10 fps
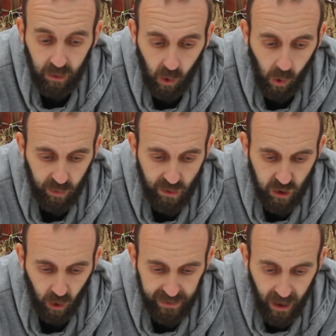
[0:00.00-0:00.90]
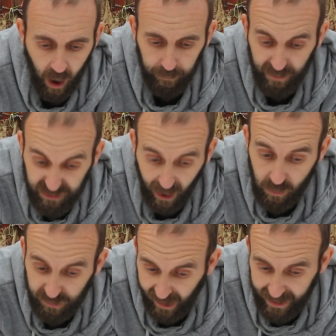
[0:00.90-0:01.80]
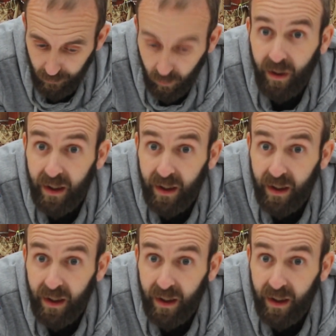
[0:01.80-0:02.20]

called Johnny Harper Scouts Table.